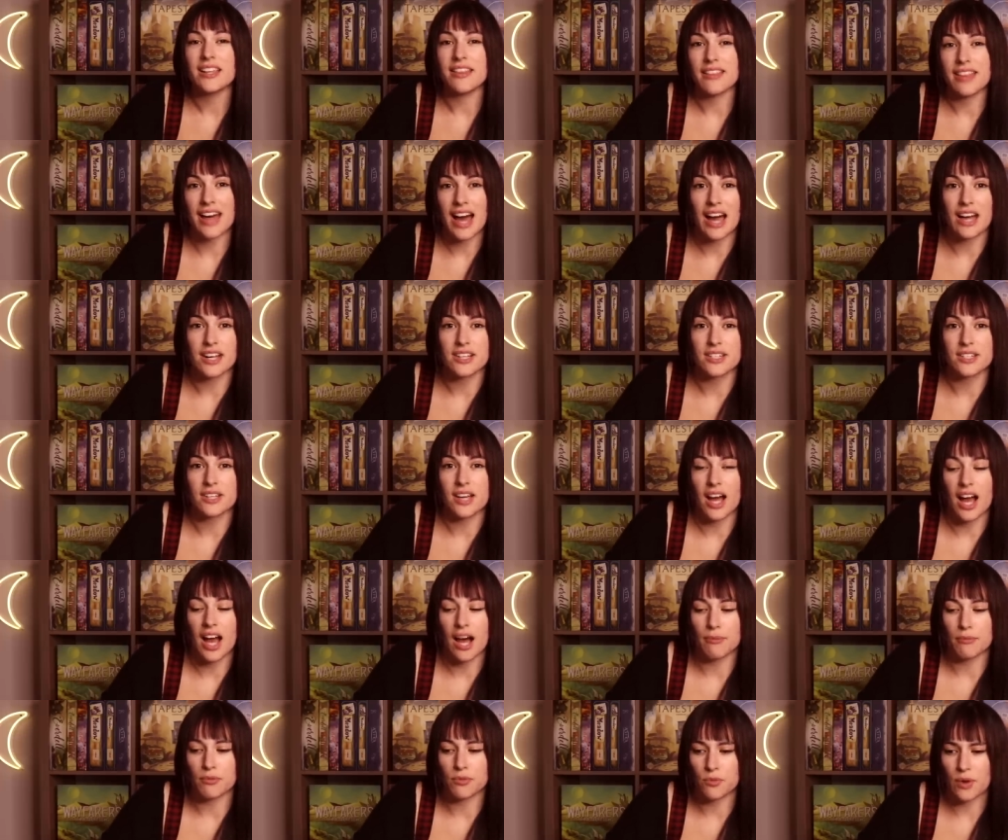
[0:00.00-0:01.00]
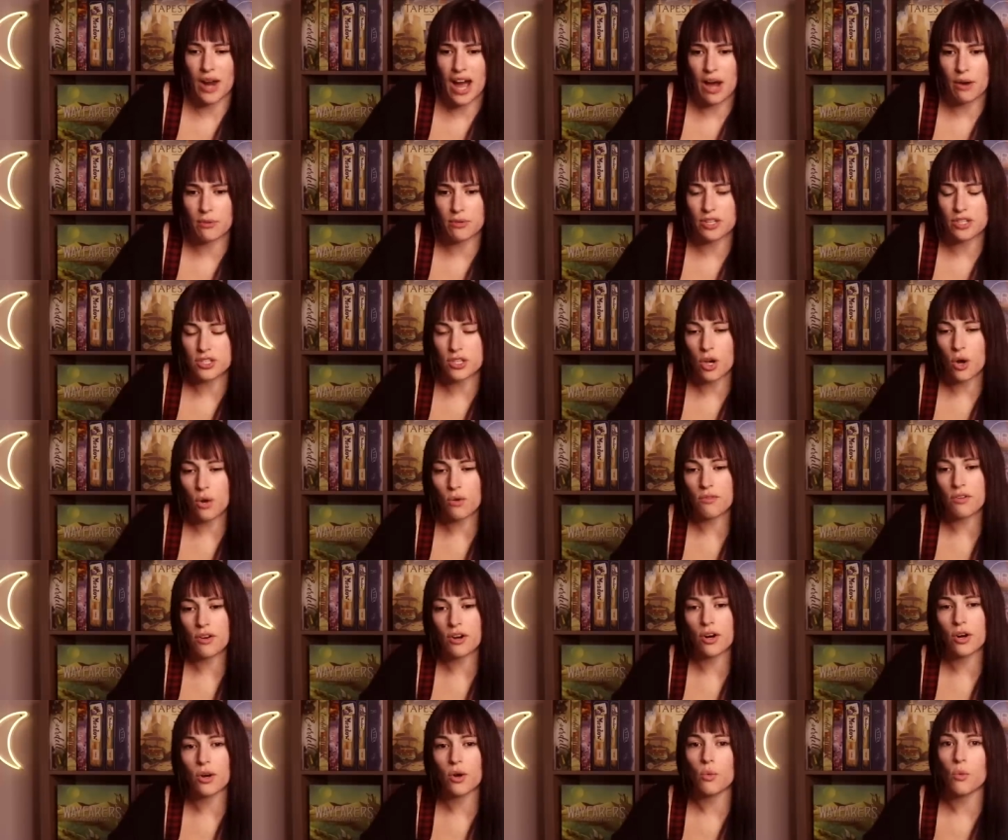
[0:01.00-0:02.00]
that um, round is
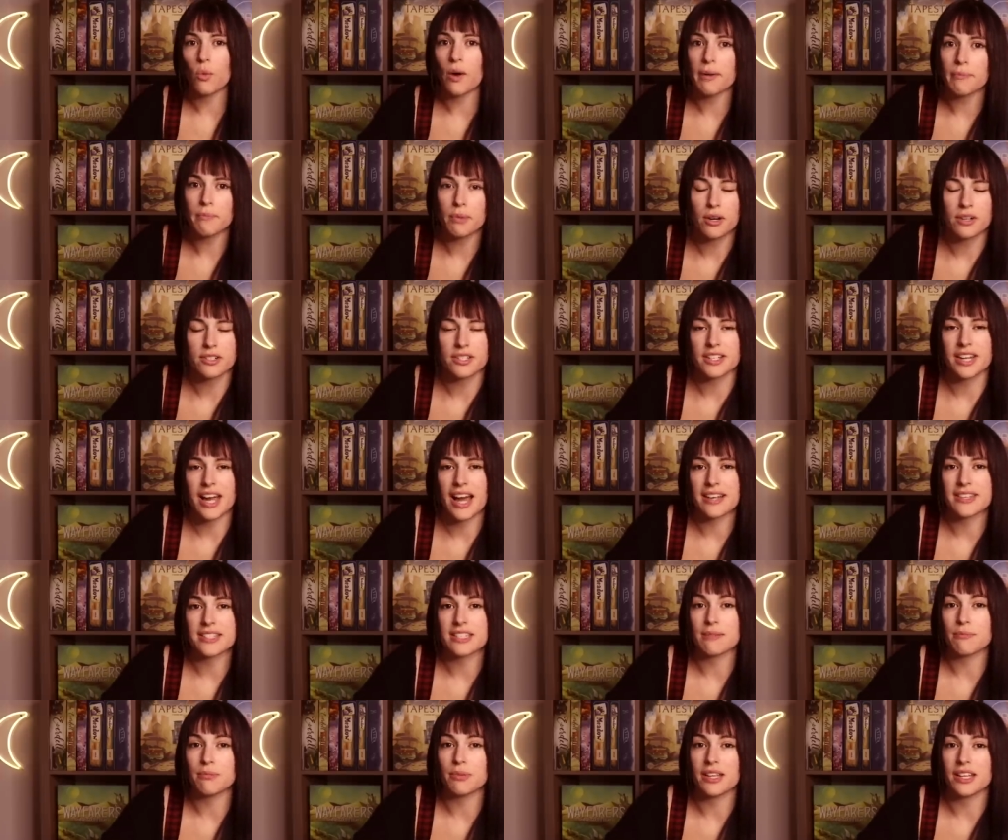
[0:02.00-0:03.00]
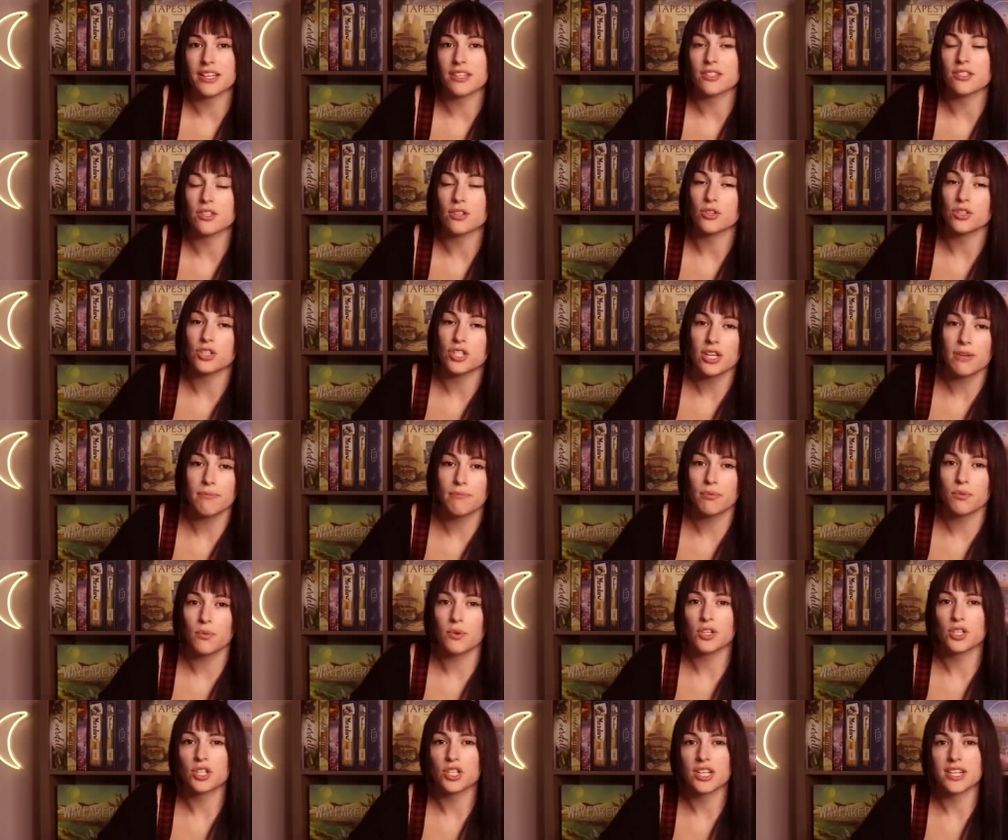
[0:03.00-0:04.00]
over. One person has to place their ship,
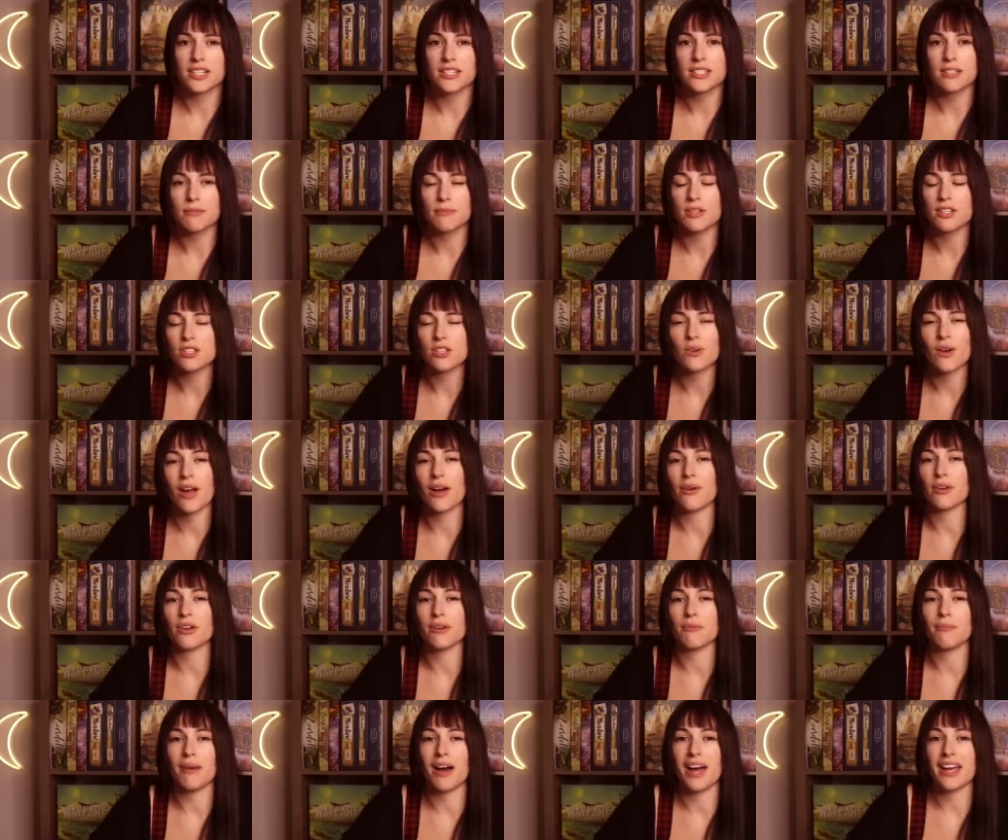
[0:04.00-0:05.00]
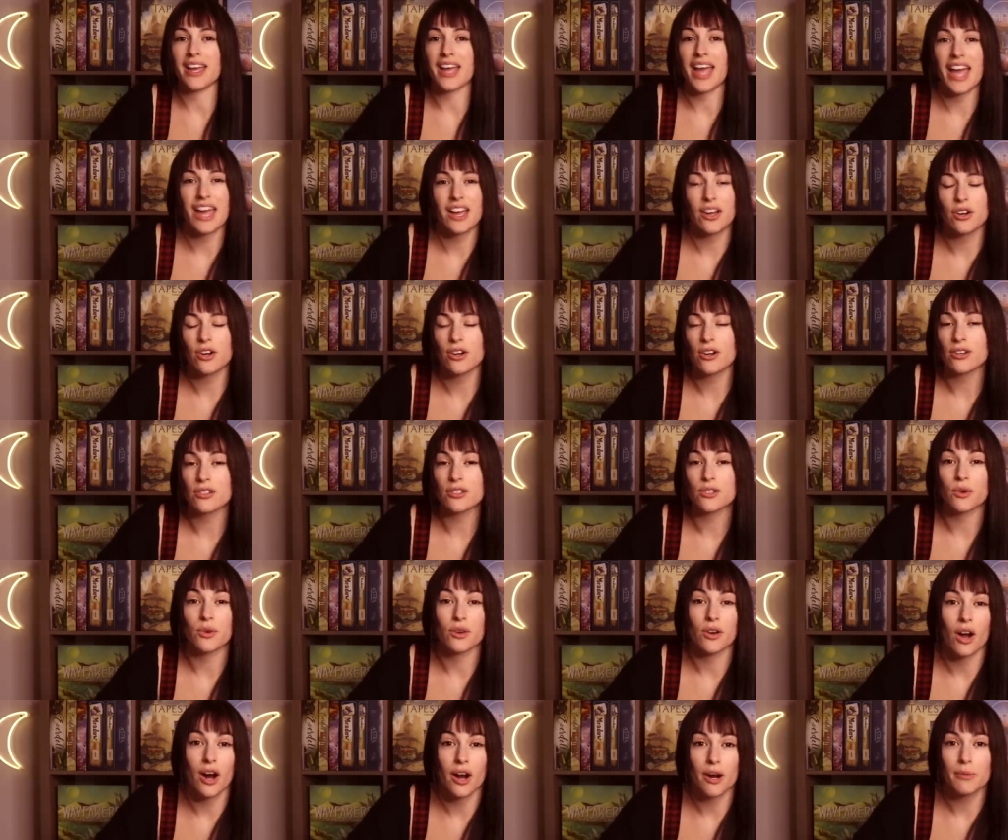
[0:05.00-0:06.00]
which needs to be surrounded by anchors or
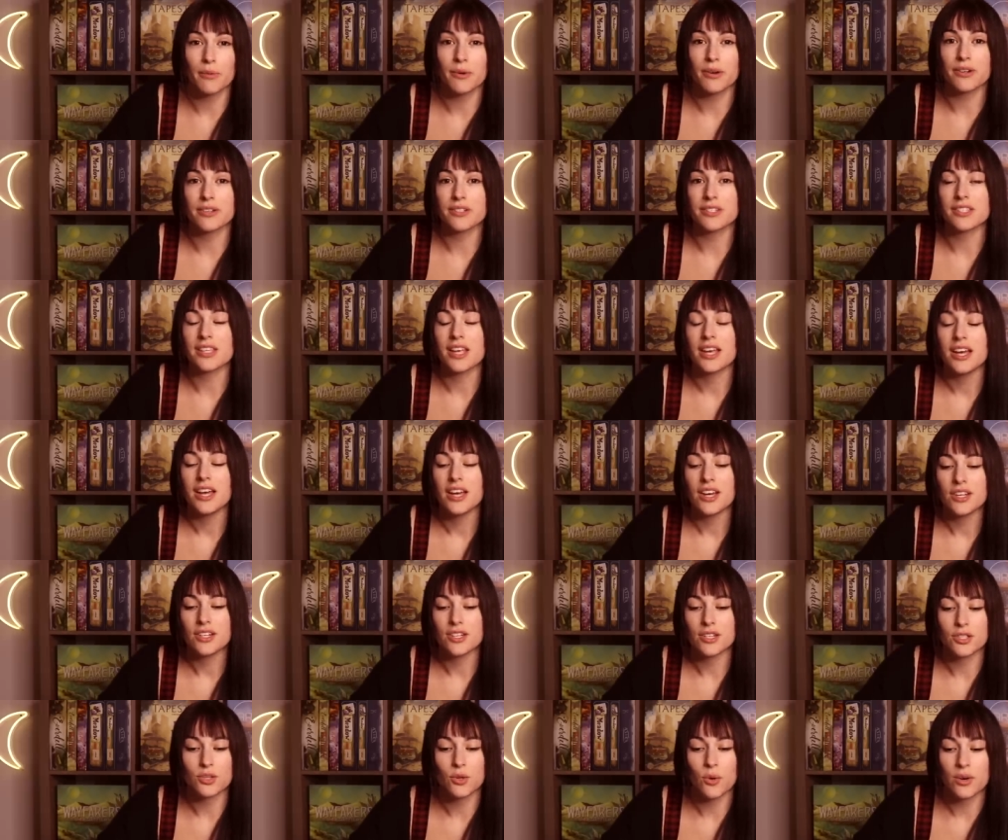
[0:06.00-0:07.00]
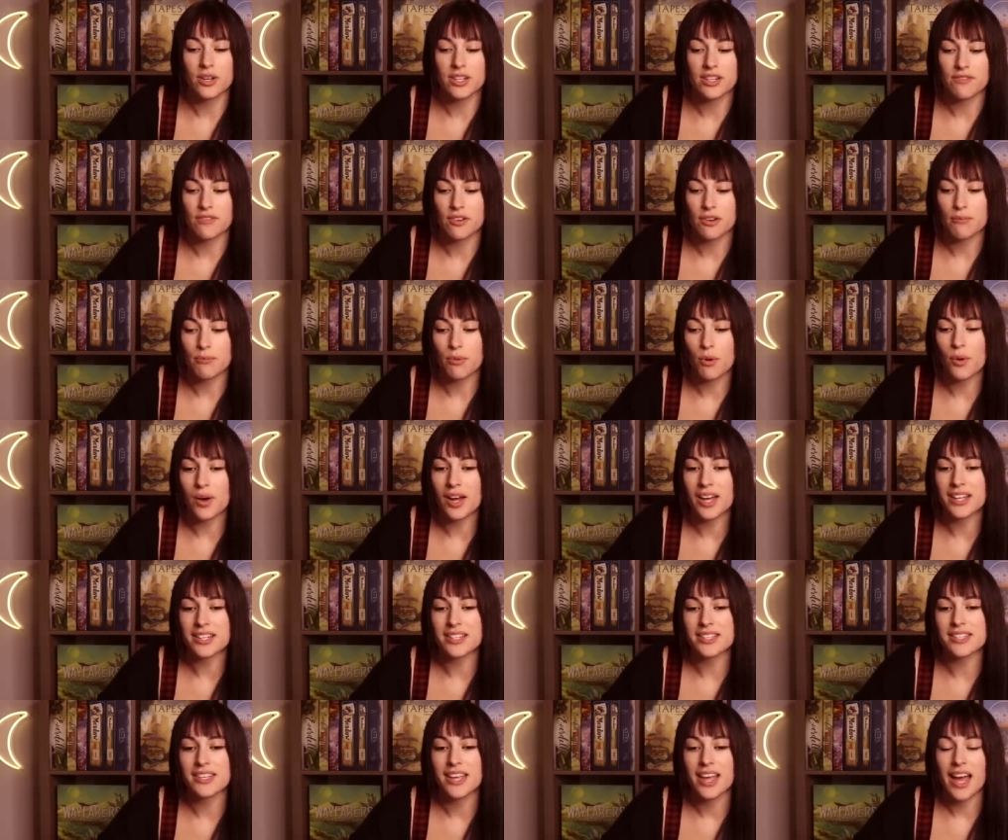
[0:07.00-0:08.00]
harbors to score different
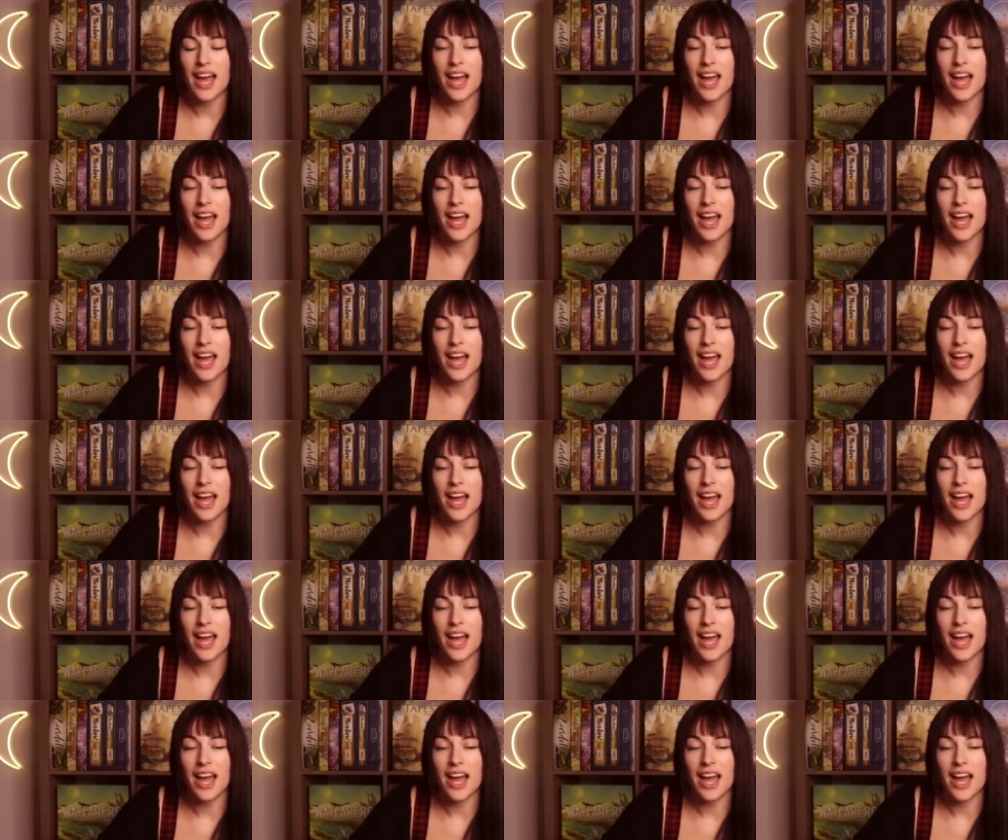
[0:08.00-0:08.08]
points.